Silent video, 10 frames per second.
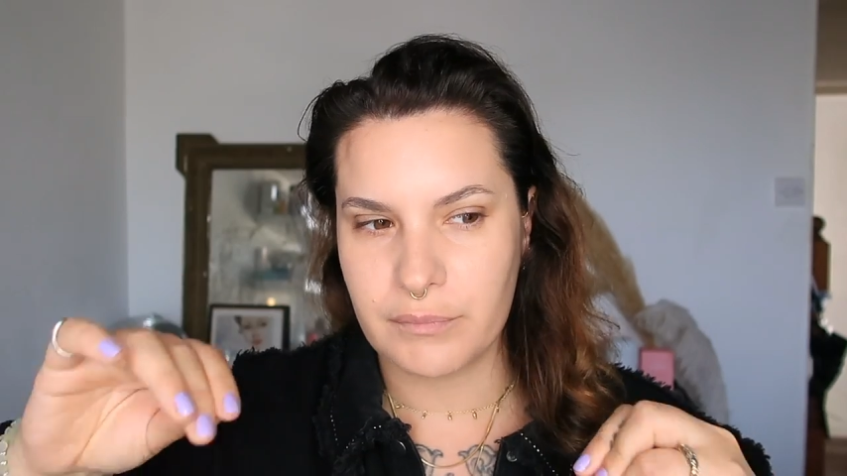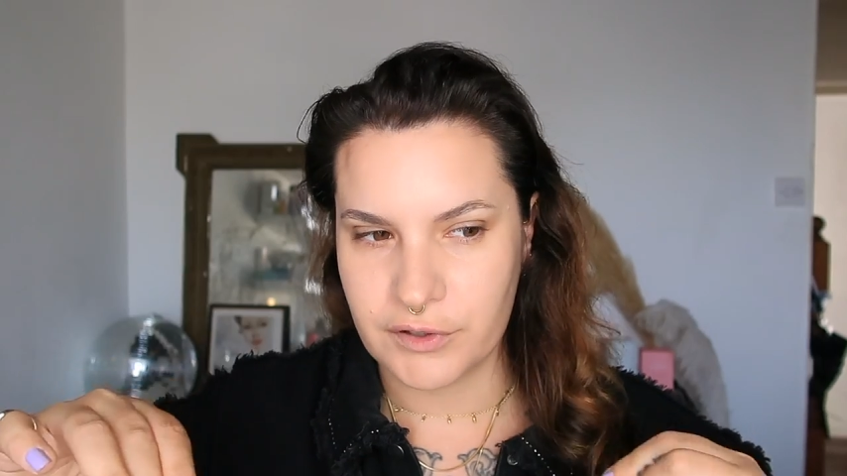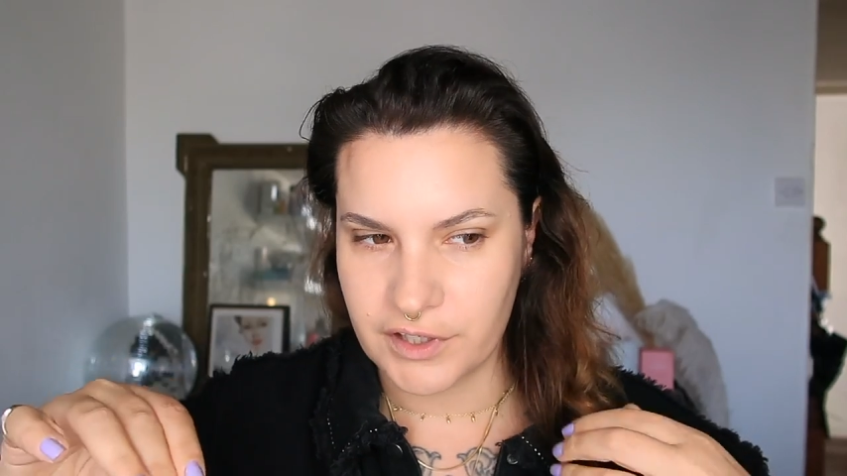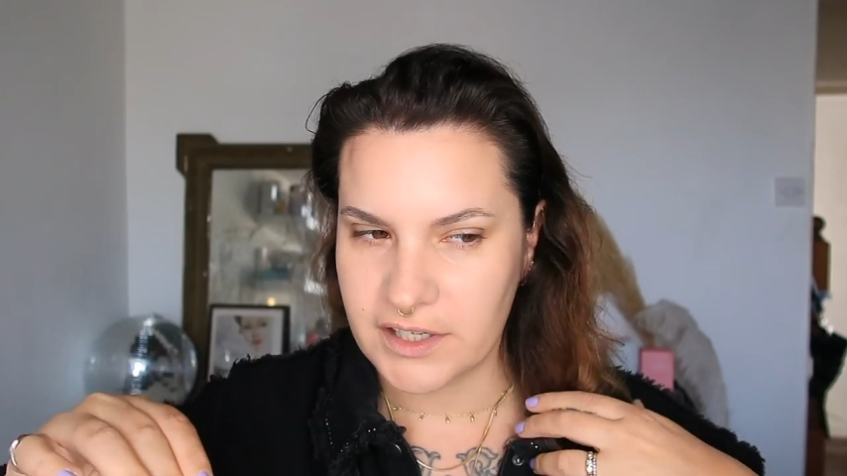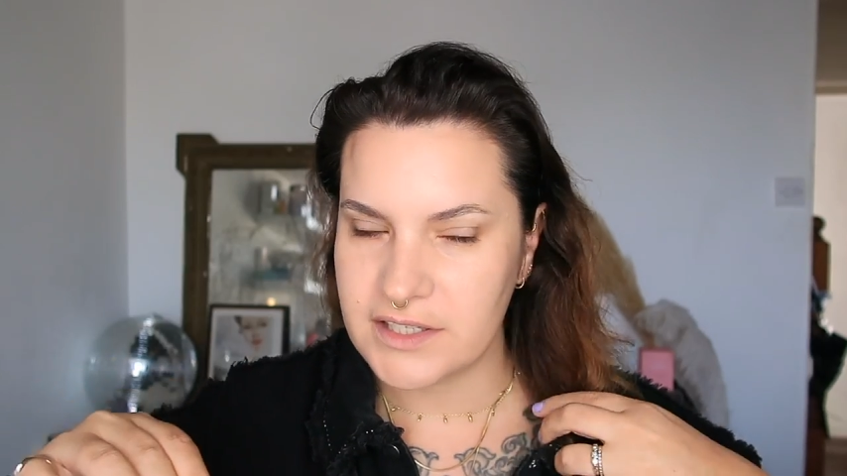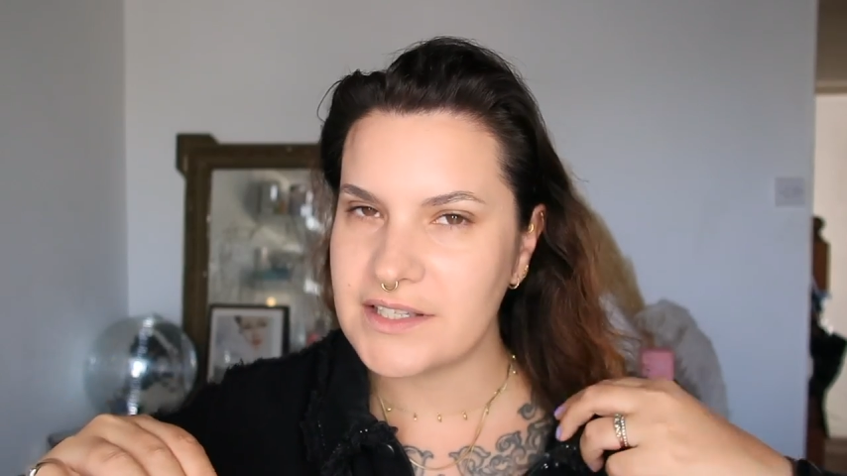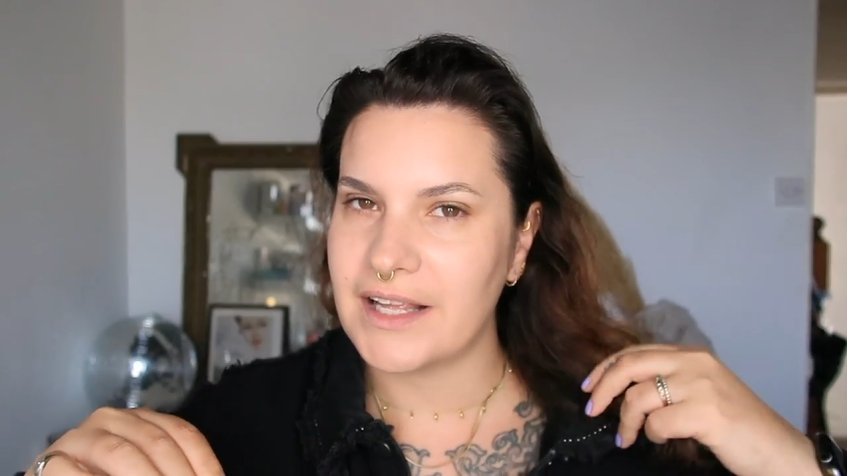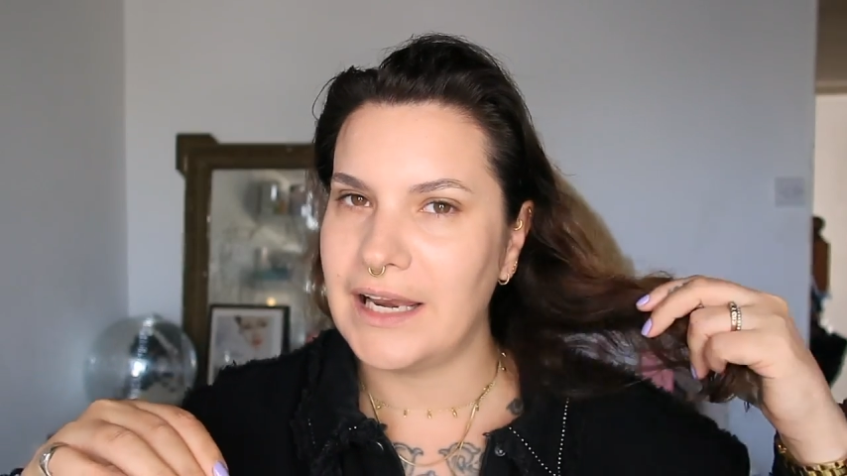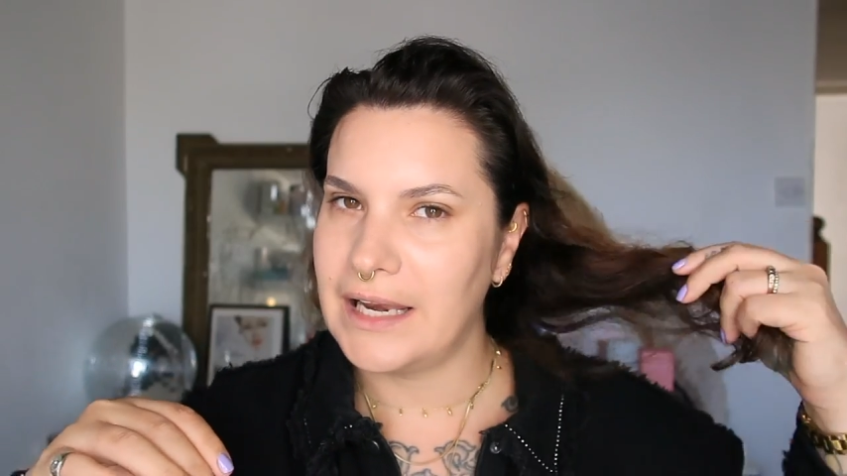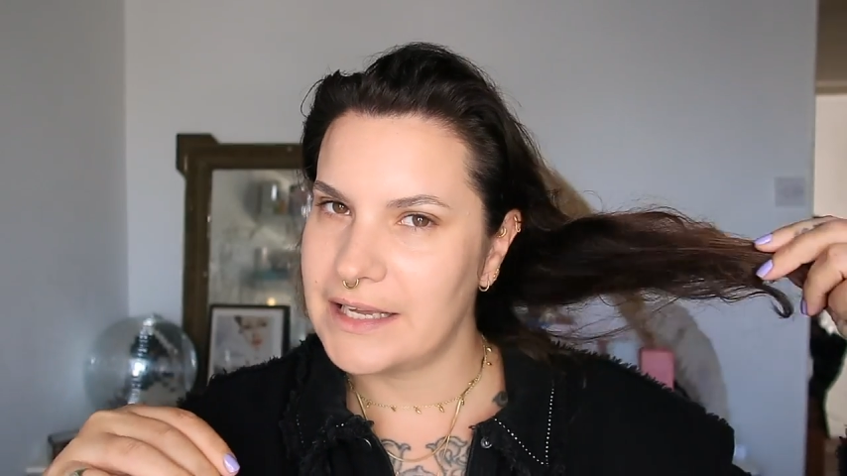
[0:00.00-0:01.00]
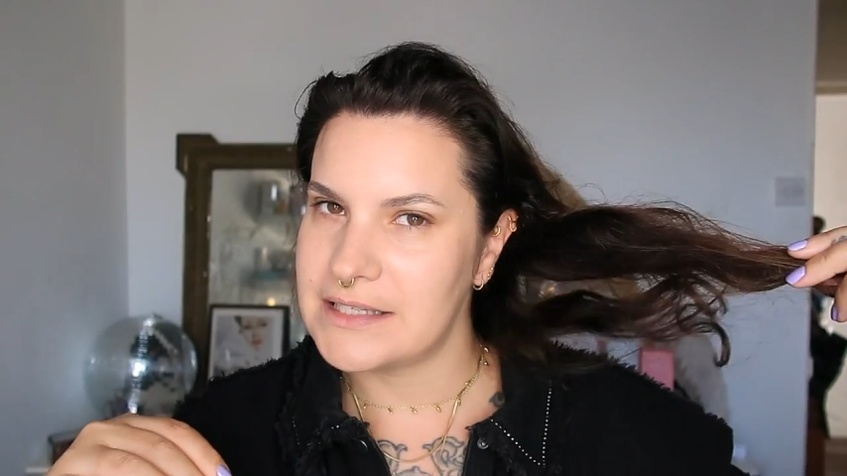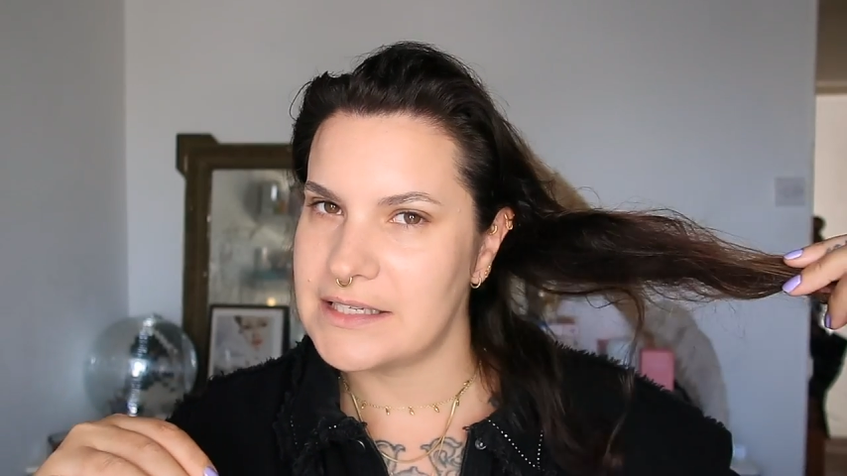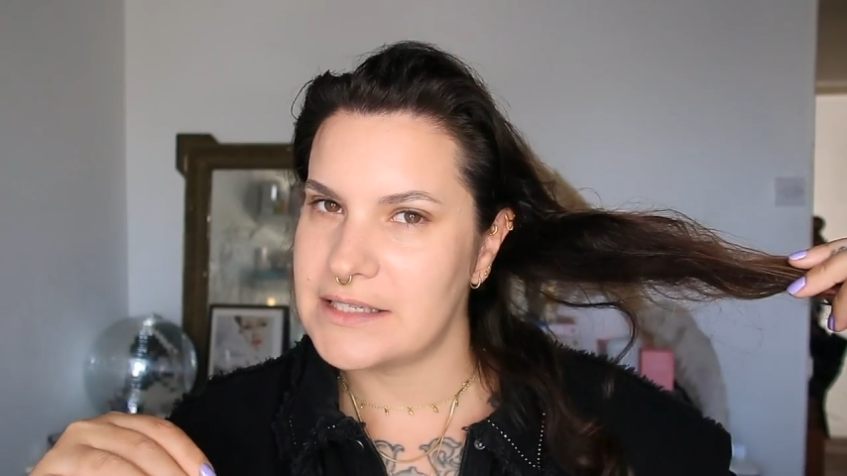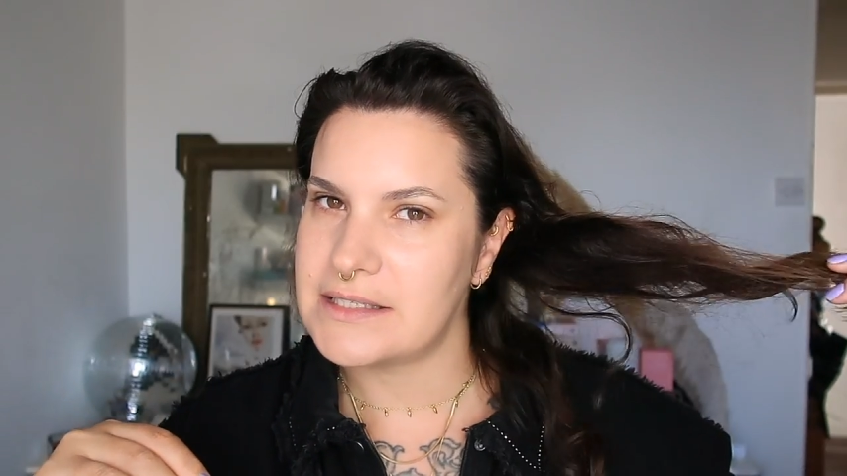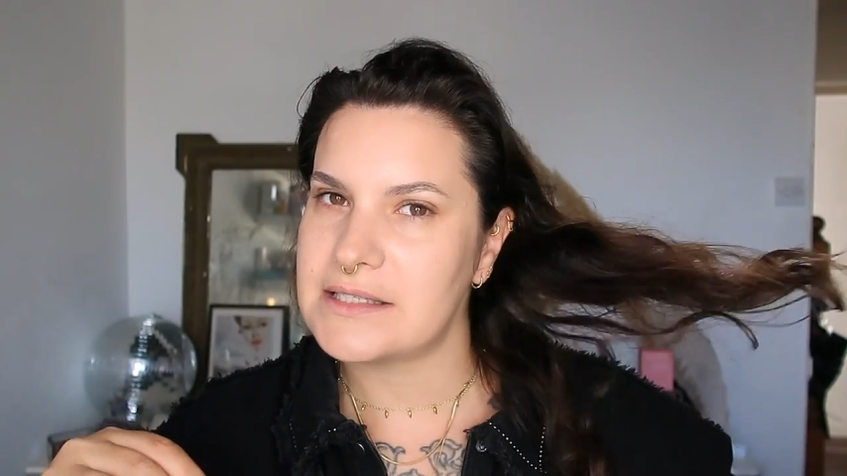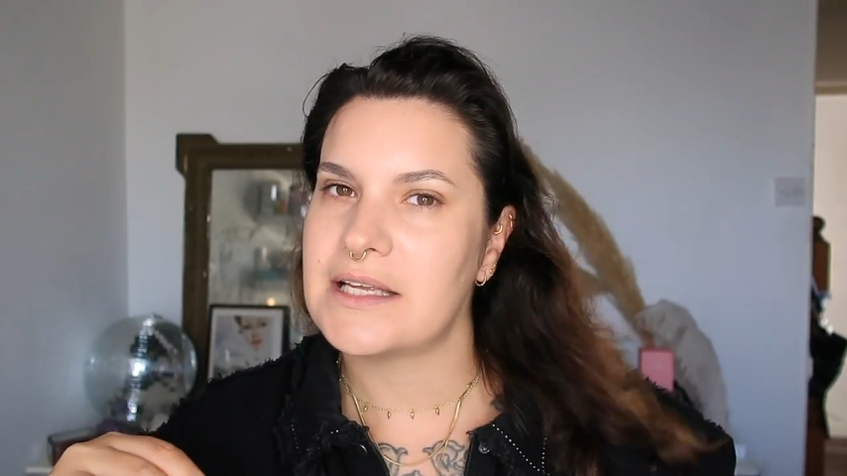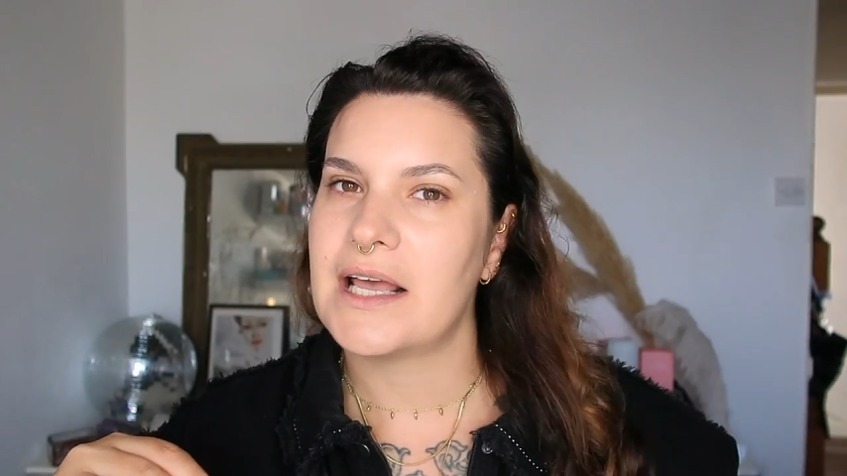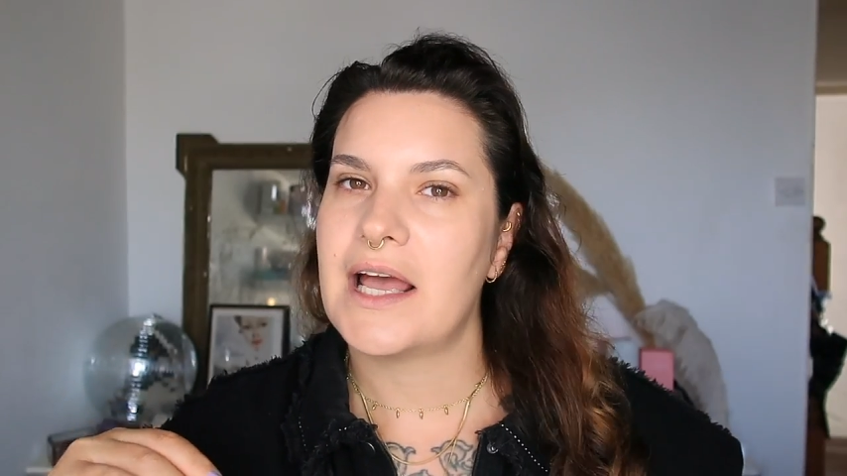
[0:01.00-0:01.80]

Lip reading: products like this.